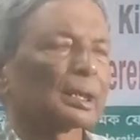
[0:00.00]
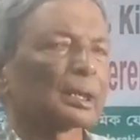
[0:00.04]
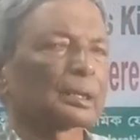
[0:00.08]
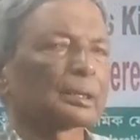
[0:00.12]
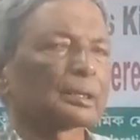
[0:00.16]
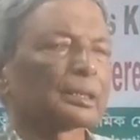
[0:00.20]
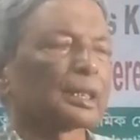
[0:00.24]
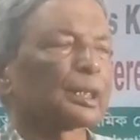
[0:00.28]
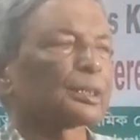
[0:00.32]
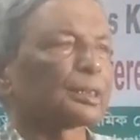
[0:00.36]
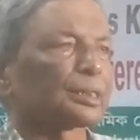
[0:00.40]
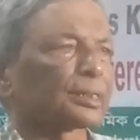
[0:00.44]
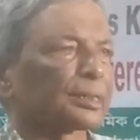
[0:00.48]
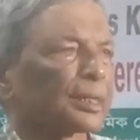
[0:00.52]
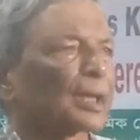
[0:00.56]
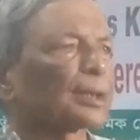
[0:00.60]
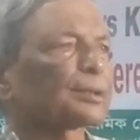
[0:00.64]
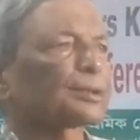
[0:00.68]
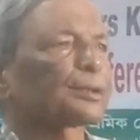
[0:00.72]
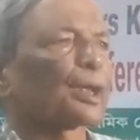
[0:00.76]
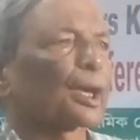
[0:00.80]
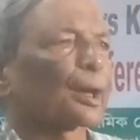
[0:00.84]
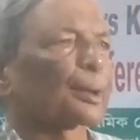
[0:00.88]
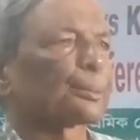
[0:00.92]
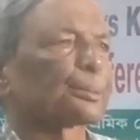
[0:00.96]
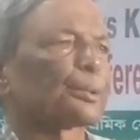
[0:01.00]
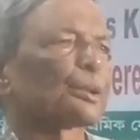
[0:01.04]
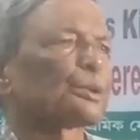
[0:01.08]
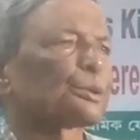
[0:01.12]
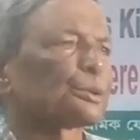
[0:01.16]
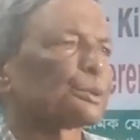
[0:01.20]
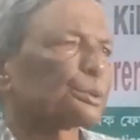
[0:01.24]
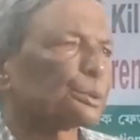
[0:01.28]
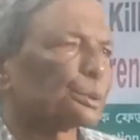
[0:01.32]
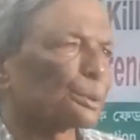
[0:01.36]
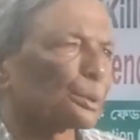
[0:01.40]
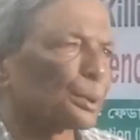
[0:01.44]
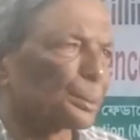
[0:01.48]
then that
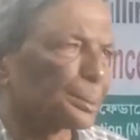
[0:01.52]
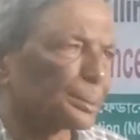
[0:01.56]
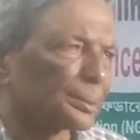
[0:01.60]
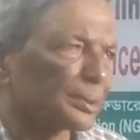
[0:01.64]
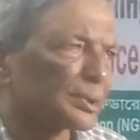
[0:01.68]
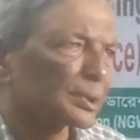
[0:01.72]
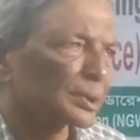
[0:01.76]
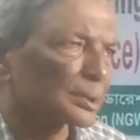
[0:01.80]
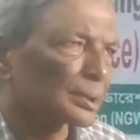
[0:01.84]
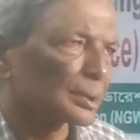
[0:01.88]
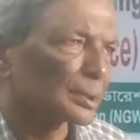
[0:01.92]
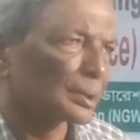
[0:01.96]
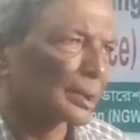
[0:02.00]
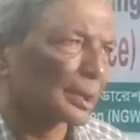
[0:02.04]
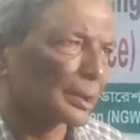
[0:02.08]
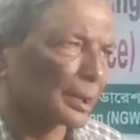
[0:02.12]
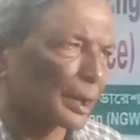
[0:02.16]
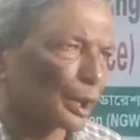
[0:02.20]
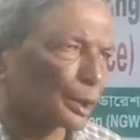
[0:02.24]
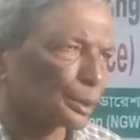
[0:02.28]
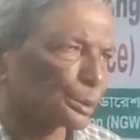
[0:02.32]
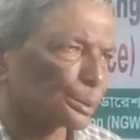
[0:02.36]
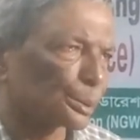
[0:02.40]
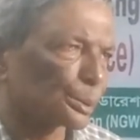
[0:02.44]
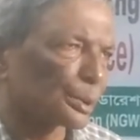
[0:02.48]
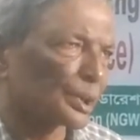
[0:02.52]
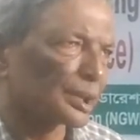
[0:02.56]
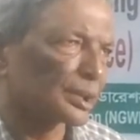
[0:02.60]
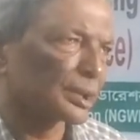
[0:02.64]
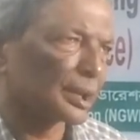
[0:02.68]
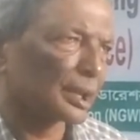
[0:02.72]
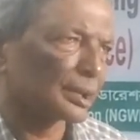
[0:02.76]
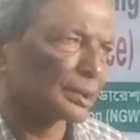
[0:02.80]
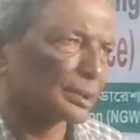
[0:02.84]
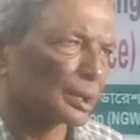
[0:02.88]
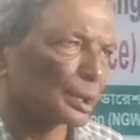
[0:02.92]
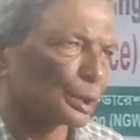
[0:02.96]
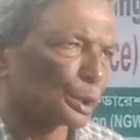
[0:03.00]
amount will be calculated
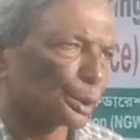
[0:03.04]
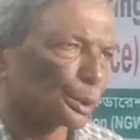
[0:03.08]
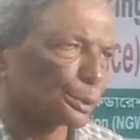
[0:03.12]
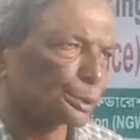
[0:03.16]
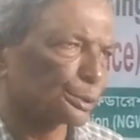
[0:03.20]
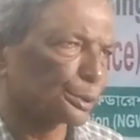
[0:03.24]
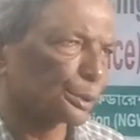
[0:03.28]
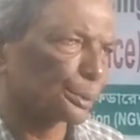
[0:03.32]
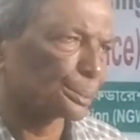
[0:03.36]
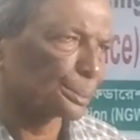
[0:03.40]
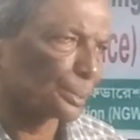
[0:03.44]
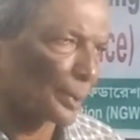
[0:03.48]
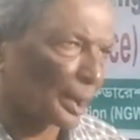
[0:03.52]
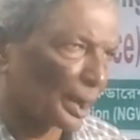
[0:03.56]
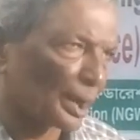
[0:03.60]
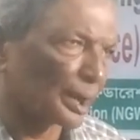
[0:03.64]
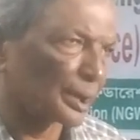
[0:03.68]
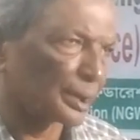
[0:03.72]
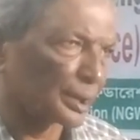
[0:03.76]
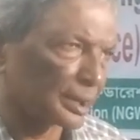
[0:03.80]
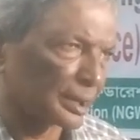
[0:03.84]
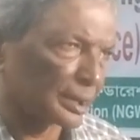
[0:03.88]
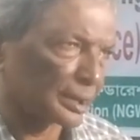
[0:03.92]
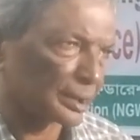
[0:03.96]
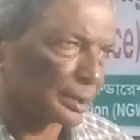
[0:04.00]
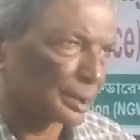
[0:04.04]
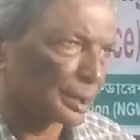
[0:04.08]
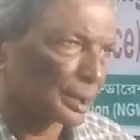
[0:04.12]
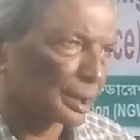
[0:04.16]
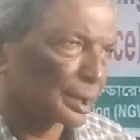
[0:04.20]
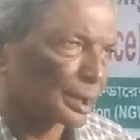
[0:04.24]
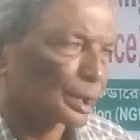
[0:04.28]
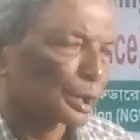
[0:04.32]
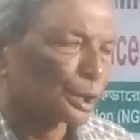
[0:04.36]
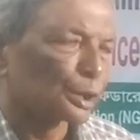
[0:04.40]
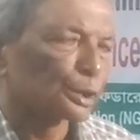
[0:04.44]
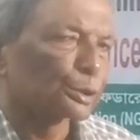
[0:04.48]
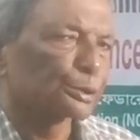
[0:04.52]
as the loss of earning.
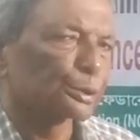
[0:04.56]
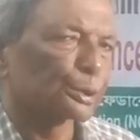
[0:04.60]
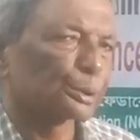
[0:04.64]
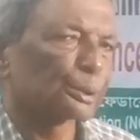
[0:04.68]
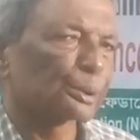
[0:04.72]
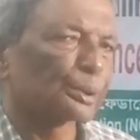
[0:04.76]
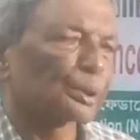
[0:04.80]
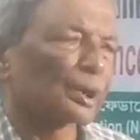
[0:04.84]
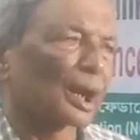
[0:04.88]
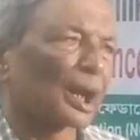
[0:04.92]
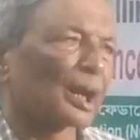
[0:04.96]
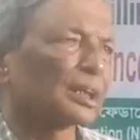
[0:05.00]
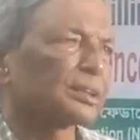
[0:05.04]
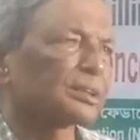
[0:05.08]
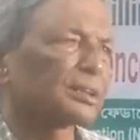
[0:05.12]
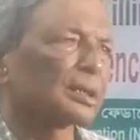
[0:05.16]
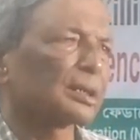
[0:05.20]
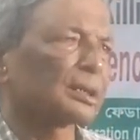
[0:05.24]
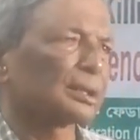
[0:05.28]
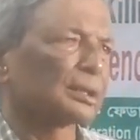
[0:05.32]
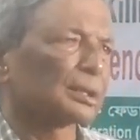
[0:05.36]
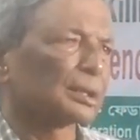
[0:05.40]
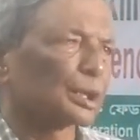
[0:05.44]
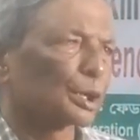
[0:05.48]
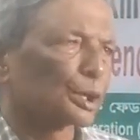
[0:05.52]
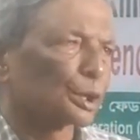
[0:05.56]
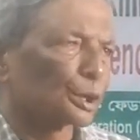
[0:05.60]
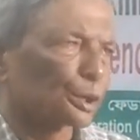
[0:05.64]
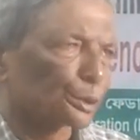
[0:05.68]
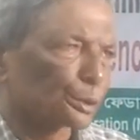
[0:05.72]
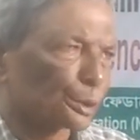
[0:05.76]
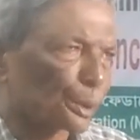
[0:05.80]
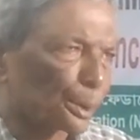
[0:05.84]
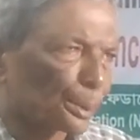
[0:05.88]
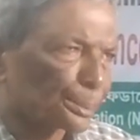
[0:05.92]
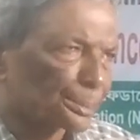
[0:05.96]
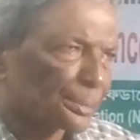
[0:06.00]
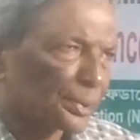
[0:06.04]
So I think
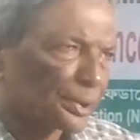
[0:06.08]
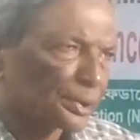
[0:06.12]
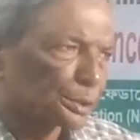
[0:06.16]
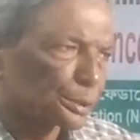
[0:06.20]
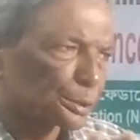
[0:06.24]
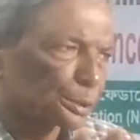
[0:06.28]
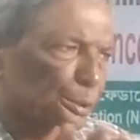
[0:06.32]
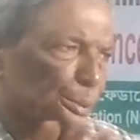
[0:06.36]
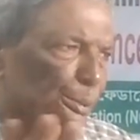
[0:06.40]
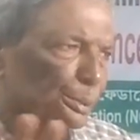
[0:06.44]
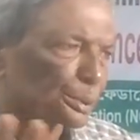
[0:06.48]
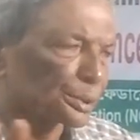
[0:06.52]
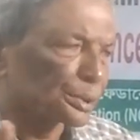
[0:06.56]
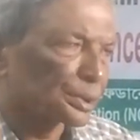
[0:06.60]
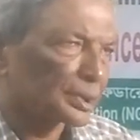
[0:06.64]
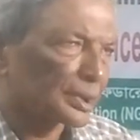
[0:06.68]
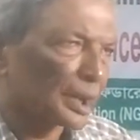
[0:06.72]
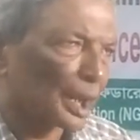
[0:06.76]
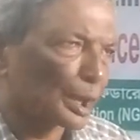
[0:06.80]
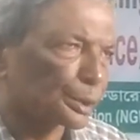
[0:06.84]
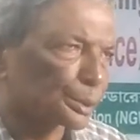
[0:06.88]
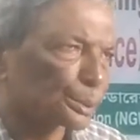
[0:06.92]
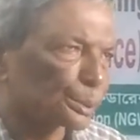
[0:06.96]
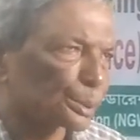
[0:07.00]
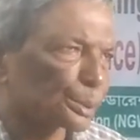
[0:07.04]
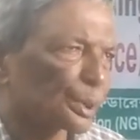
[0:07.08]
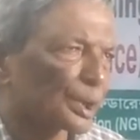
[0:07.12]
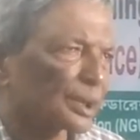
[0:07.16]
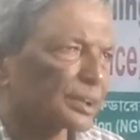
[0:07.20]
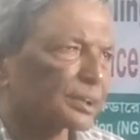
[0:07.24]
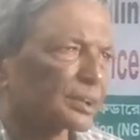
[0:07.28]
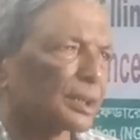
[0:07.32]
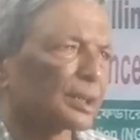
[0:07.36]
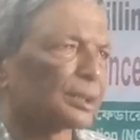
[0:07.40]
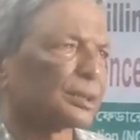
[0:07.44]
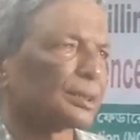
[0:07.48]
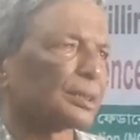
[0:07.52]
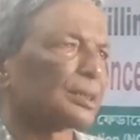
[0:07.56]
government should calculate
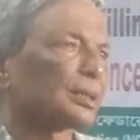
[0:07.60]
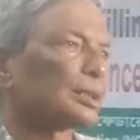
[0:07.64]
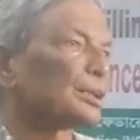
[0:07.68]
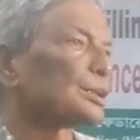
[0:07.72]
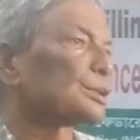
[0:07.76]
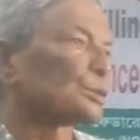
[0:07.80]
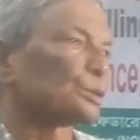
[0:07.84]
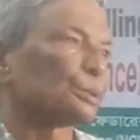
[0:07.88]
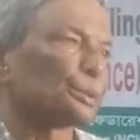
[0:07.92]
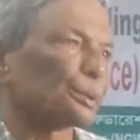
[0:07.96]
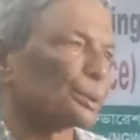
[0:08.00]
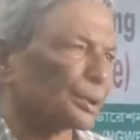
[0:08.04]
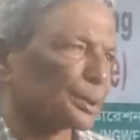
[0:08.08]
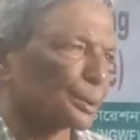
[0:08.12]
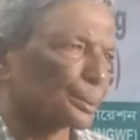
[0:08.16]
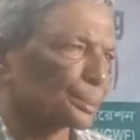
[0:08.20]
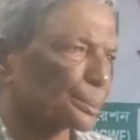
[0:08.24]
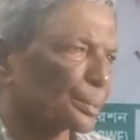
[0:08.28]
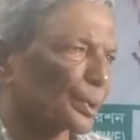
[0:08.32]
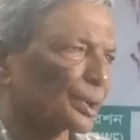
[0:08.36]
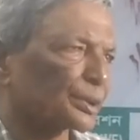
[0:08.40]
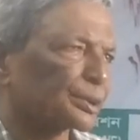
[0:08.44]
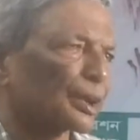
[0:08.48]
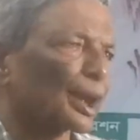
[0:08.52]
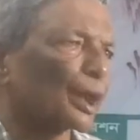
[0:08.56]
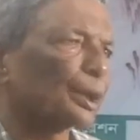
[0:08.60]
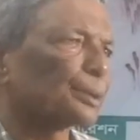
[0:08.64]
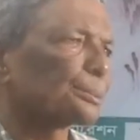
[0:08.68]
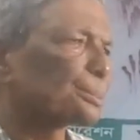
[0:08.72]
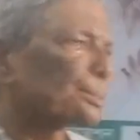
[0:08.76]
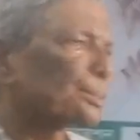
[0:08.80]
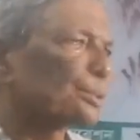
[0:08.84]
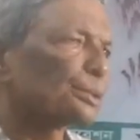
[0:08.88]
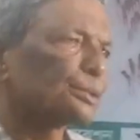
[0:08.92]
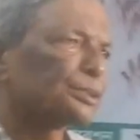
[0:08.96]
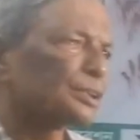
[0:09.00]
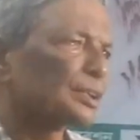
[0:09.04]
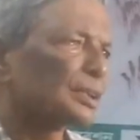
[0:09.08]
it this way, but
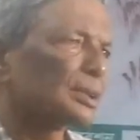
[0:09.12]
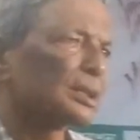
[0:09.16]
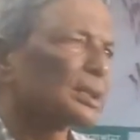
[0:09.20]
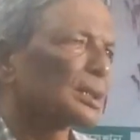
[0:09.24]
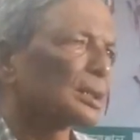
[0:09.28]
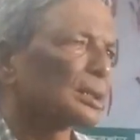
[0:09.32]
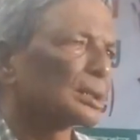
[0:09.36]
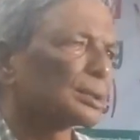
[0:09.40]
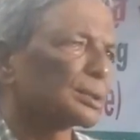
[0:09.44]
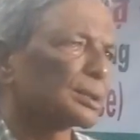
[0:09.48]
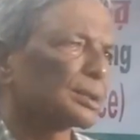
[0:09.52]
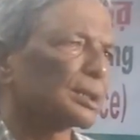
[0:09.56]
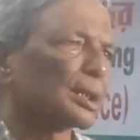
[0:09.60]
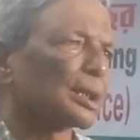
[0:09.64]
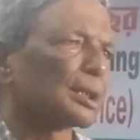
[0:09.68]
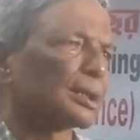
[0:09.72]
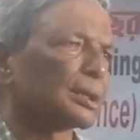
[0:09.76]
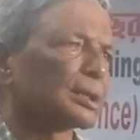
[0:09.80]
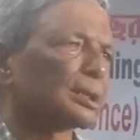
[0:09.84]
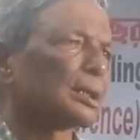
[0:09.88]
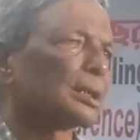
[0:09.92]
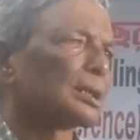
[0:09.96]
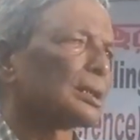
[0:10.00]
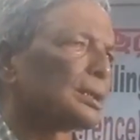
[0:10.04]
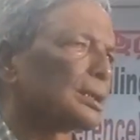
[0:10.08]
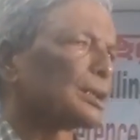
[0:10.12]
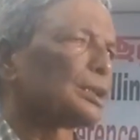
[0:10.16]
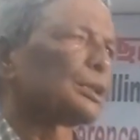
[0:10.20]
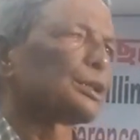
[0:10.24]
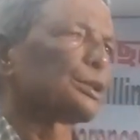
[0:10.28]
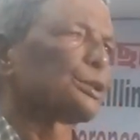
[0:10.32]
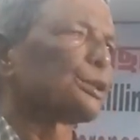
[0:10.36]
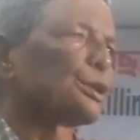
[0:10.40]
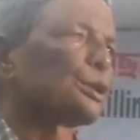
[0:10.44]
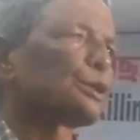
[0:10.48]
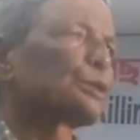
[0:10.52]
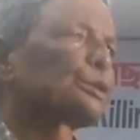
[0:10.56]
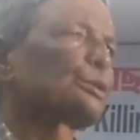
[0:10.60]
unfortunately in
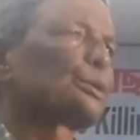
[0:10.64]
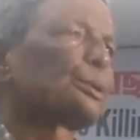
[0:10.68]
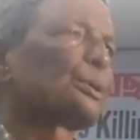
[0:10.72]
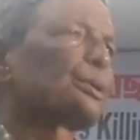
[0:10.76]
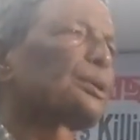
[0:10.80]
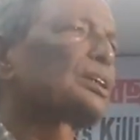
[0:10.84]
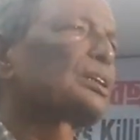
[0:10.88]
this way